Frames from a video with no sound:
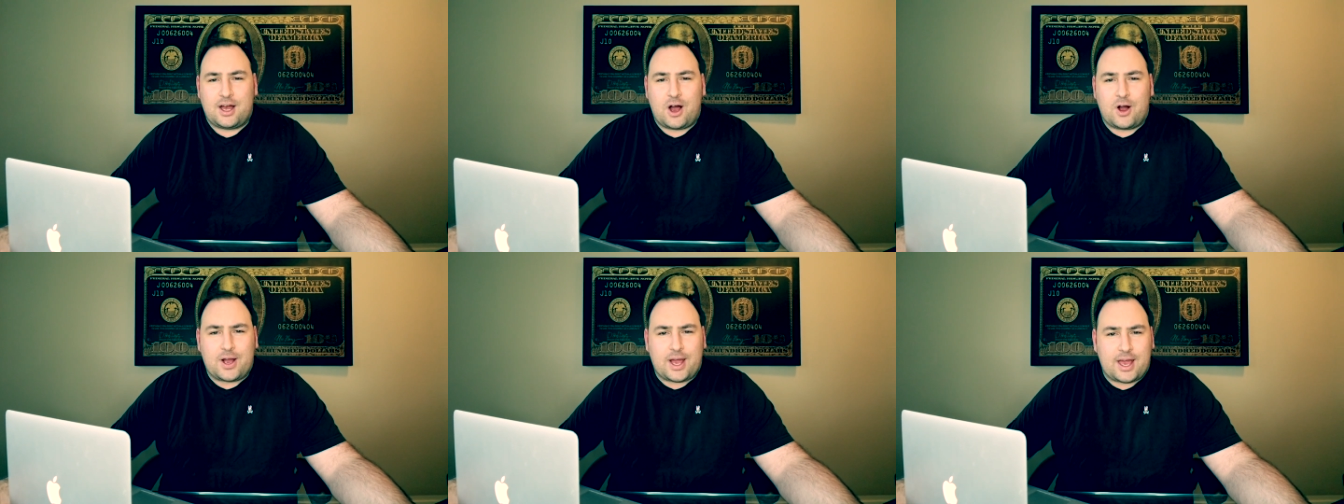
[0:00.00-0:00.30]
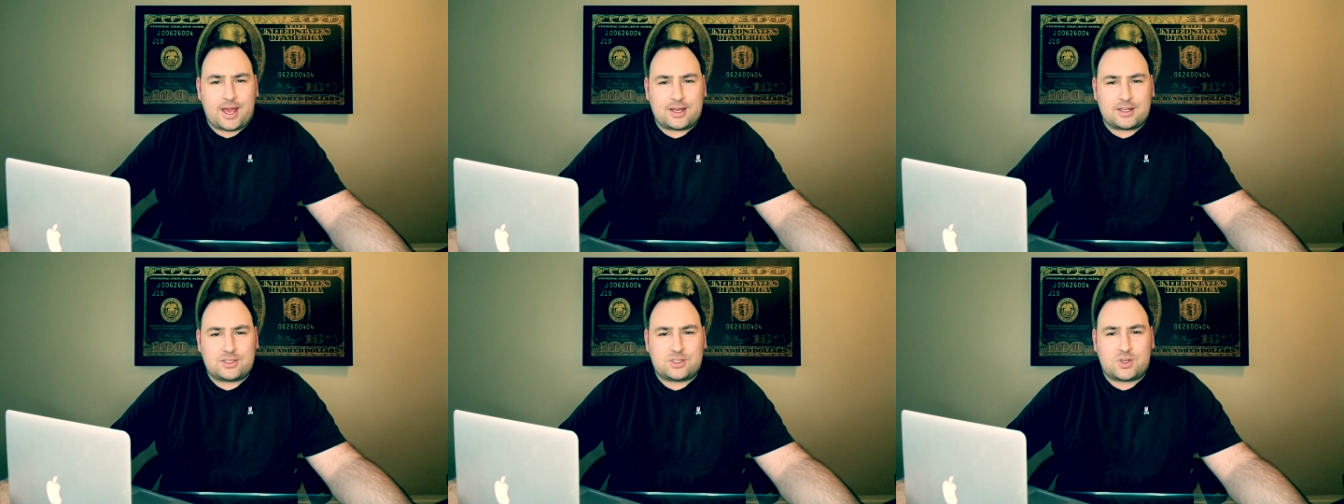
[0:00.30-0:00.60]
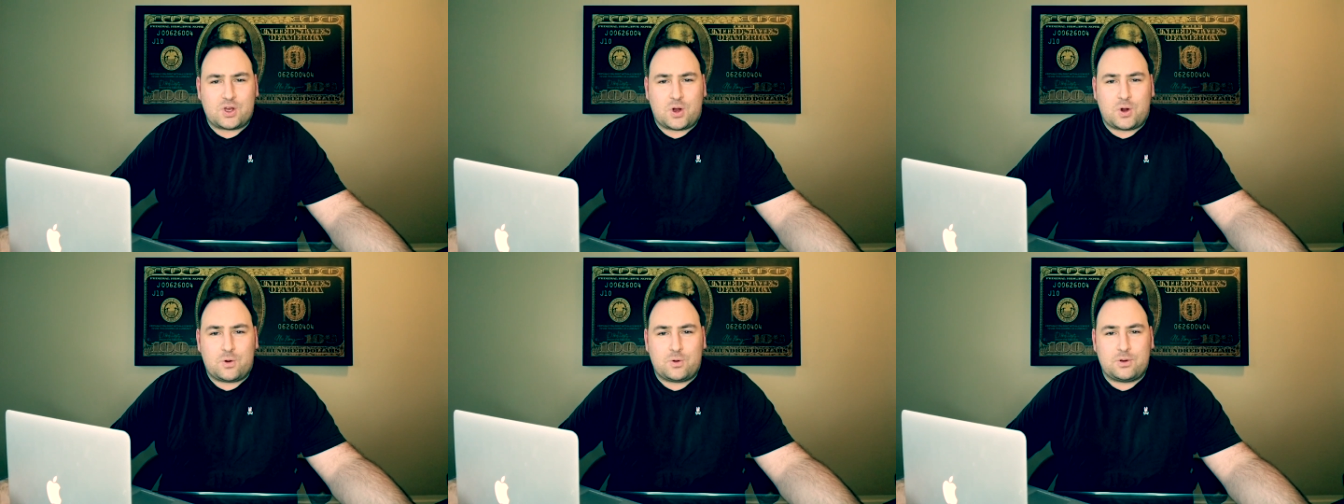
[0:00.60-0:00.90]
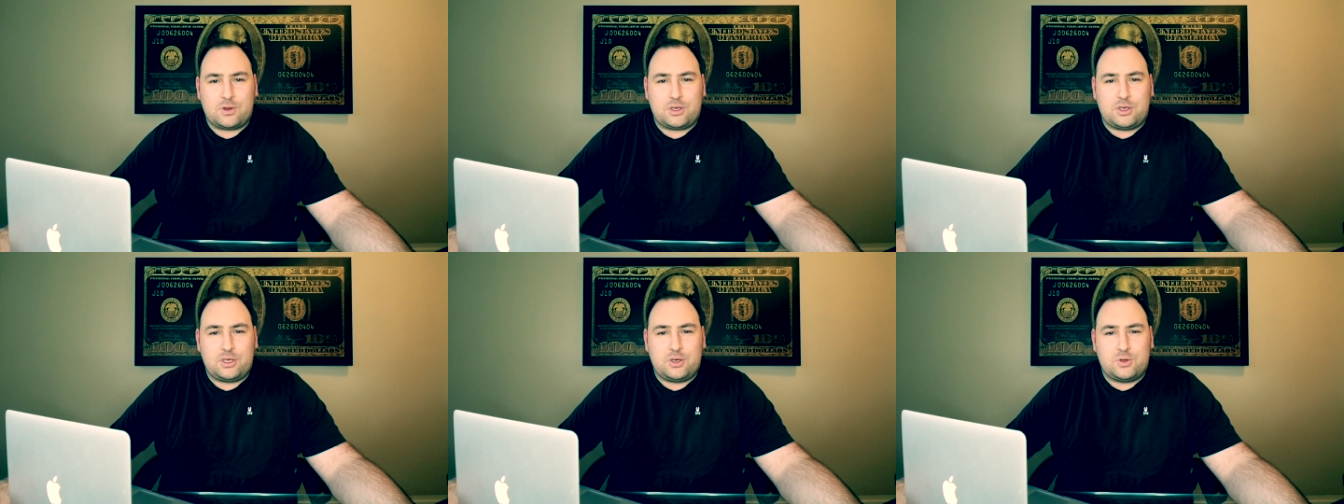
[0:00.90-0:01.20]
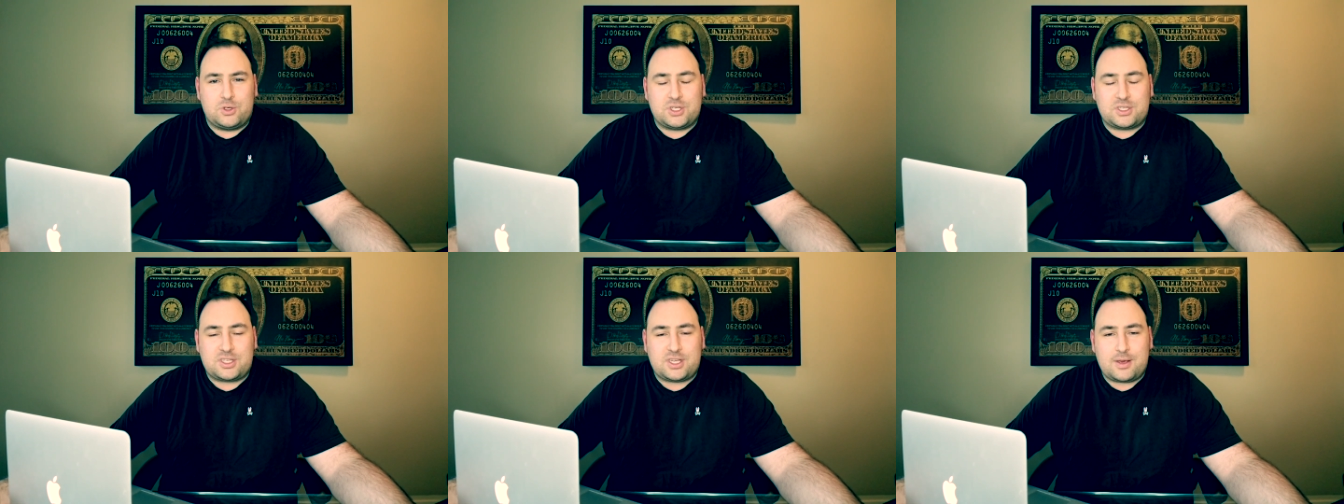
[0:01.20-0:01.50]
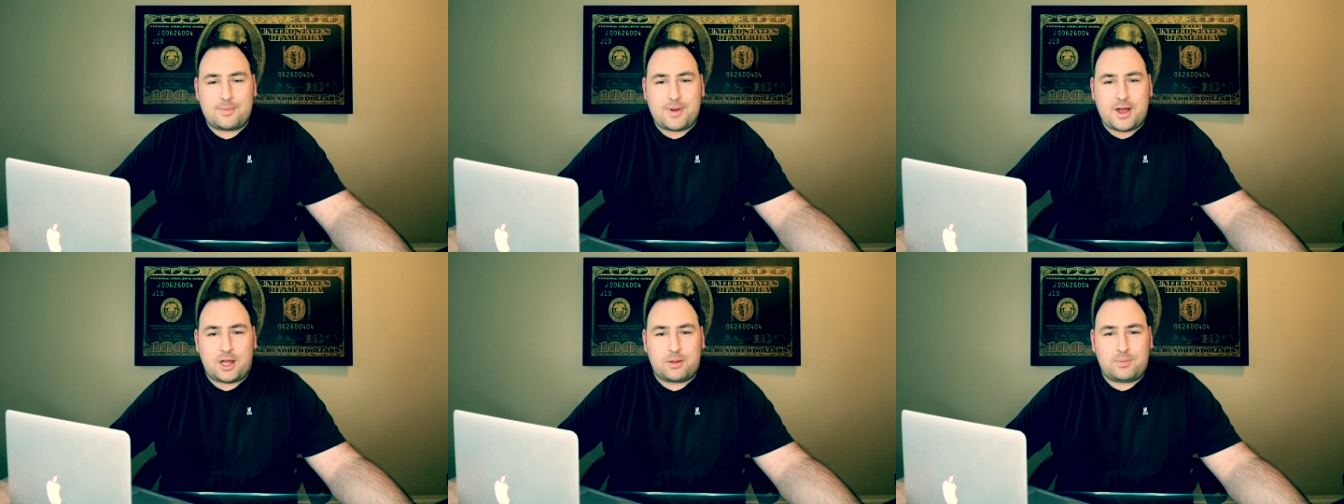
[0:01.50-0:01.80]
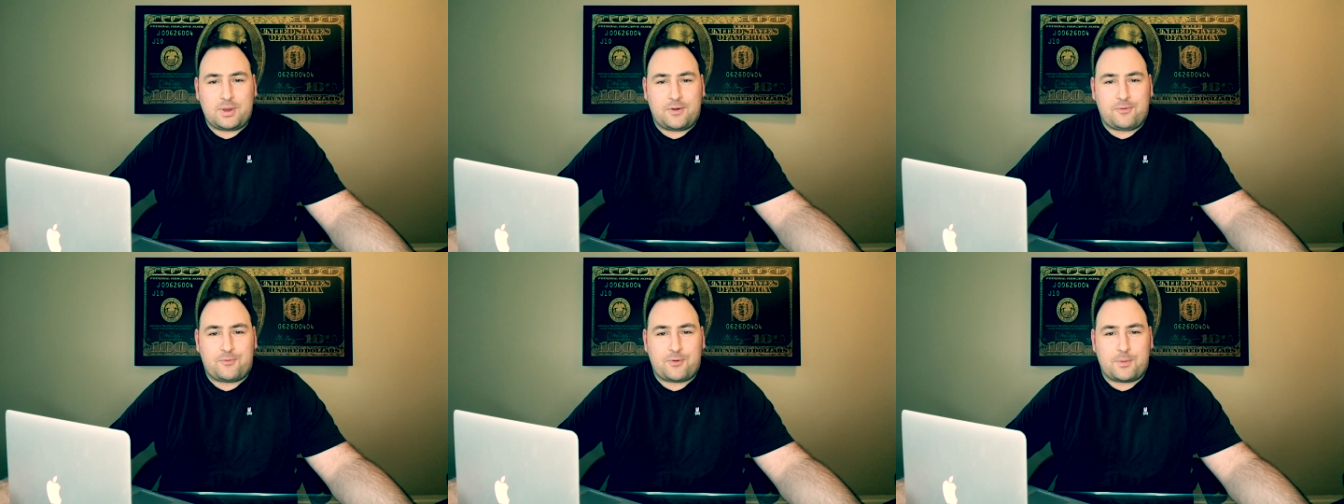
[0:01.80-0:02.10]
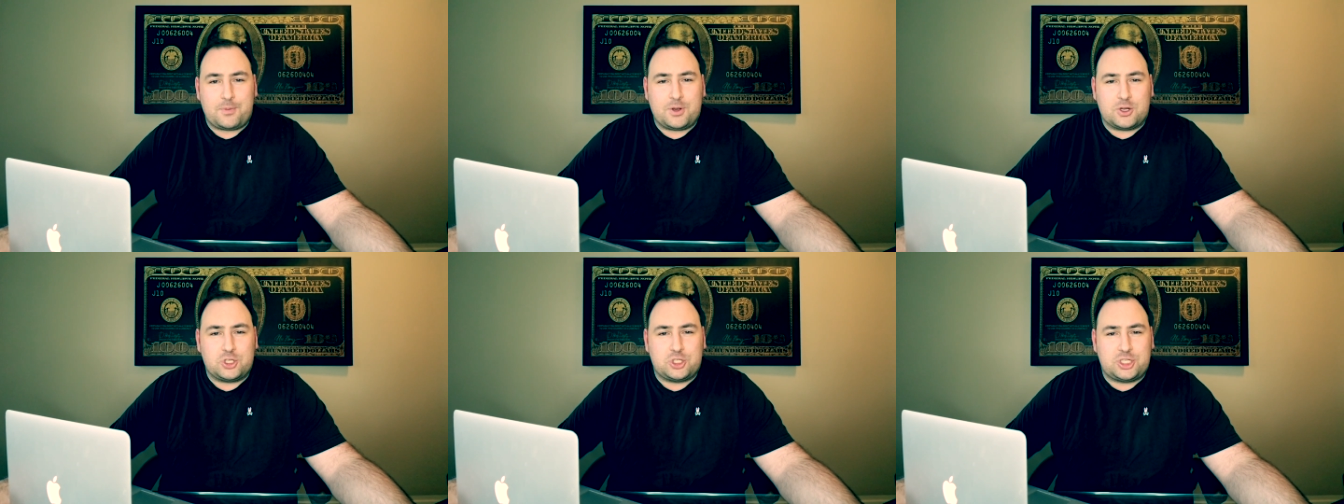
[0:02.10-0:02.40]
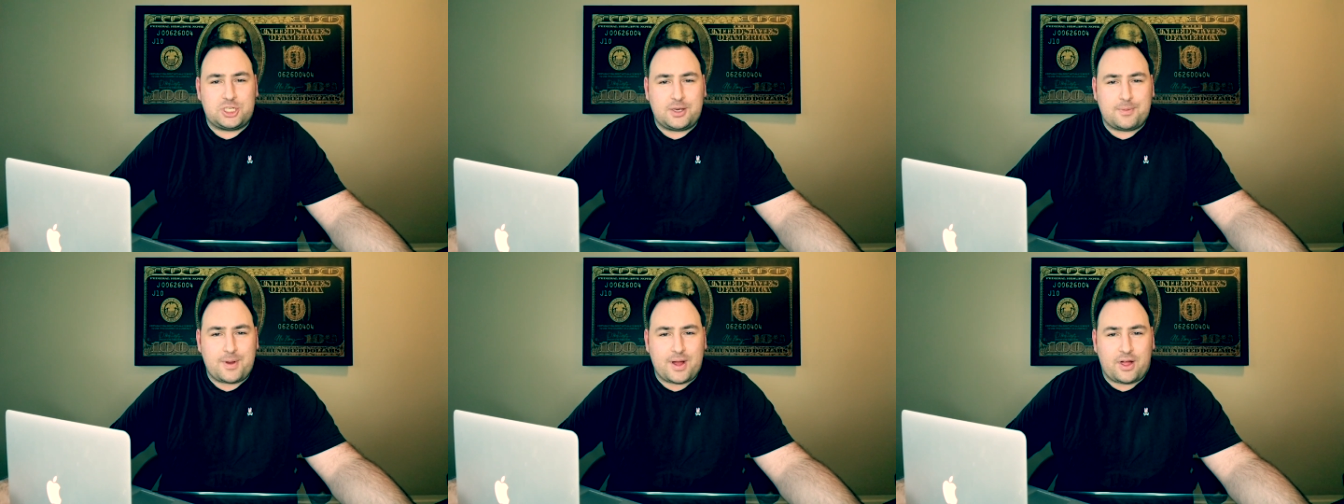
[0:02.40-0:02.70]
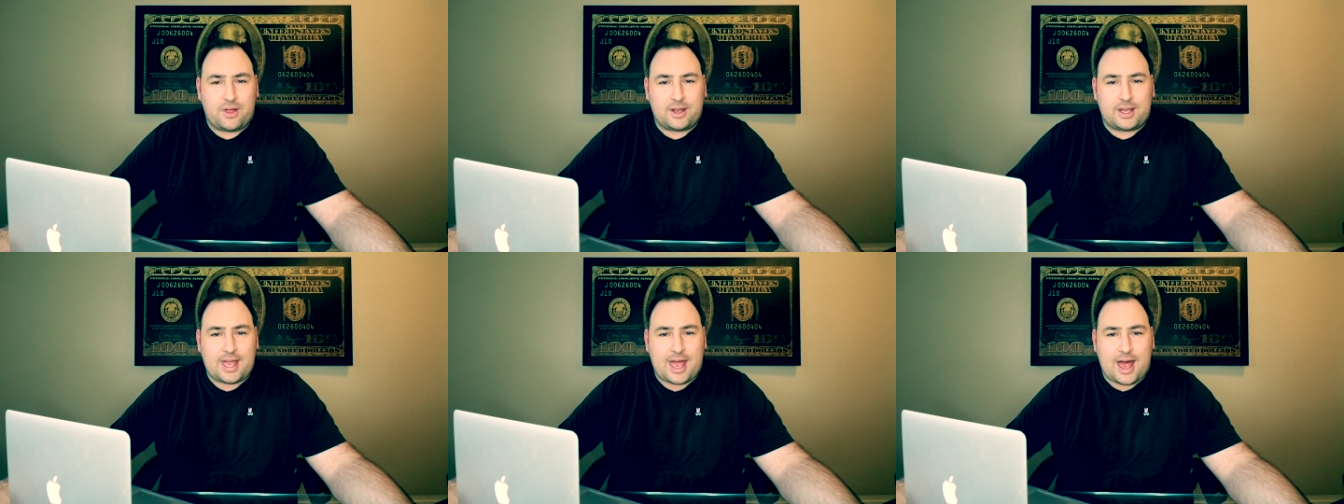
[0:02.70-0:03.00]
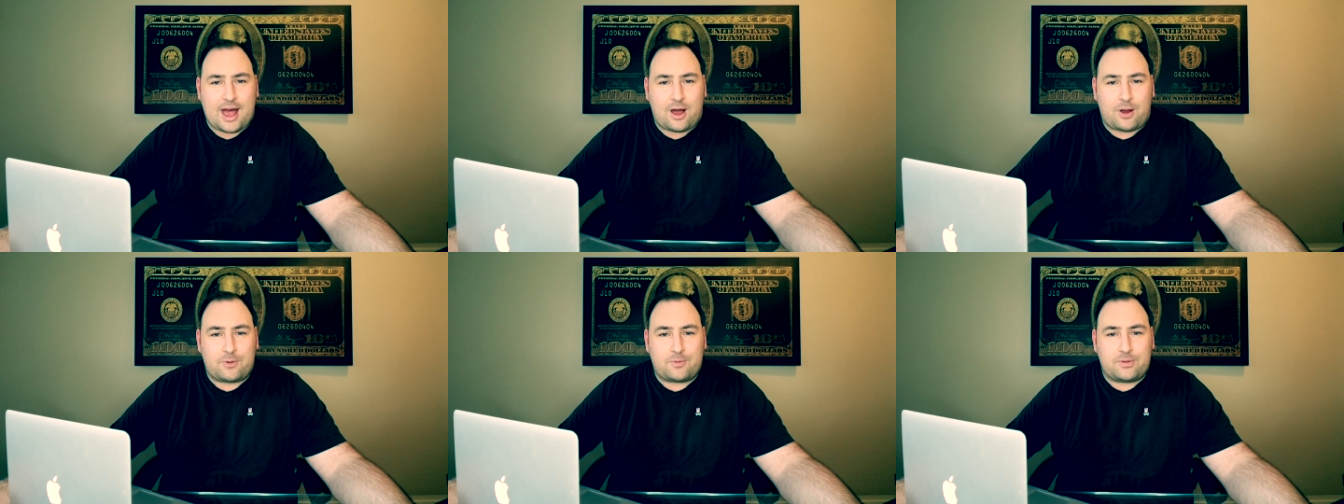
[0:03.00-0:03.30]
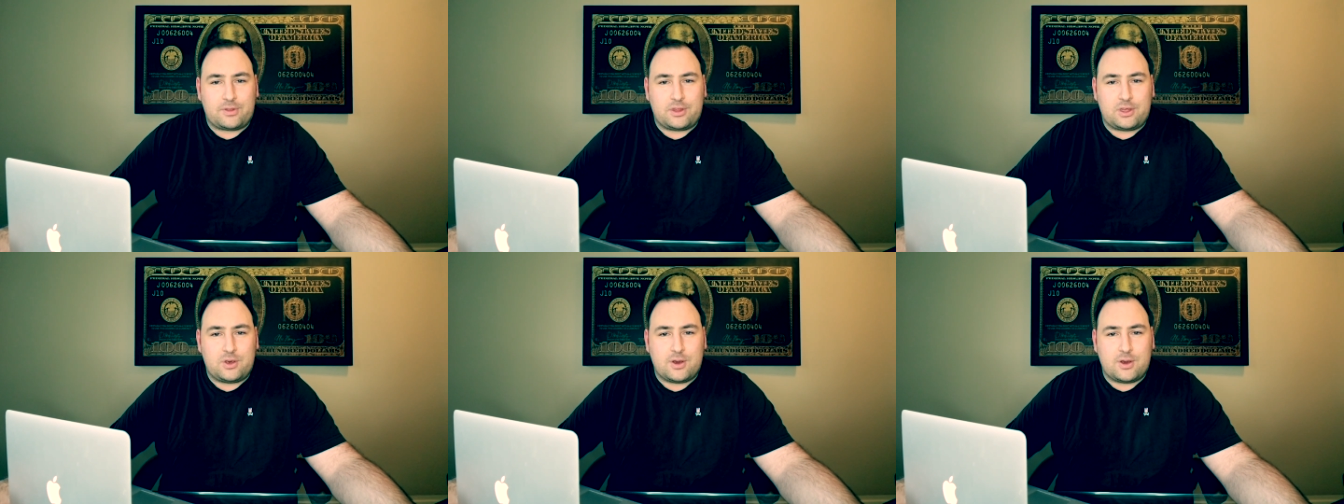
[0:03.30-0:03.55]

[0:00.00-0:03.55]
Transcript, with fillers: okay, so you just emailed me from your Gmail account.